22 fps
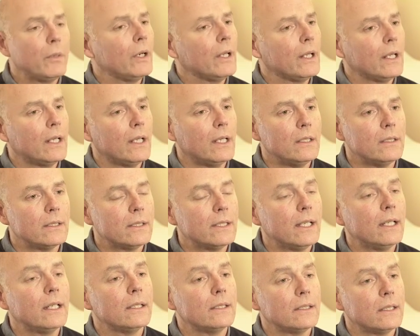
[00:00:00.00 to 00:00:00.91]
putting in
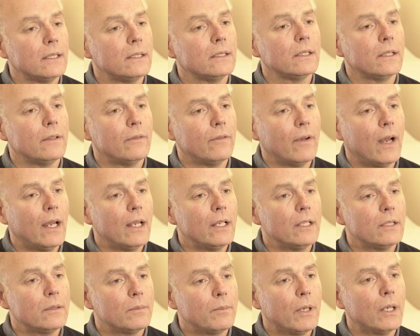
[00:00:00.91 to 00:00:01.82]
citizens
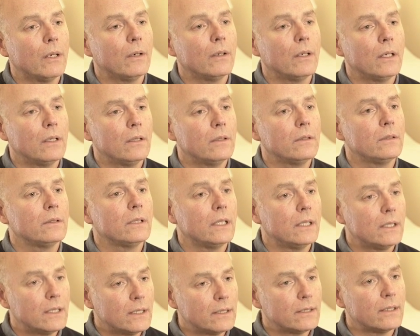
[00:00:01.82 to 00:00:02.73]
advice bureaus
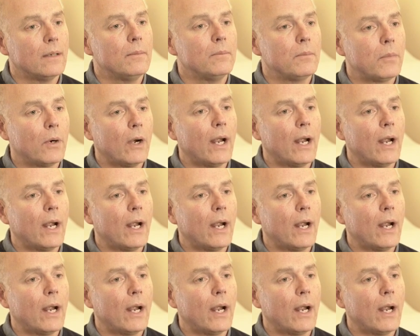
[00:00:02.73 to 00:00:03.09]
into some